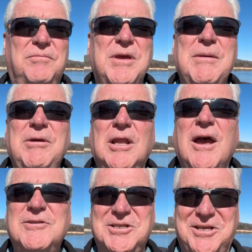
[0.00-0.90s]
Maybe
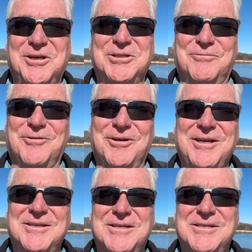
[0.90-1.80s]
life skills for
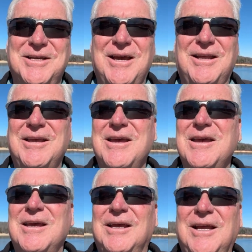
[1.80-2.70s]
kids as it got,
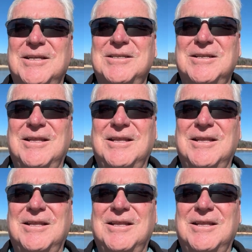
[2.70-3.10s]
gets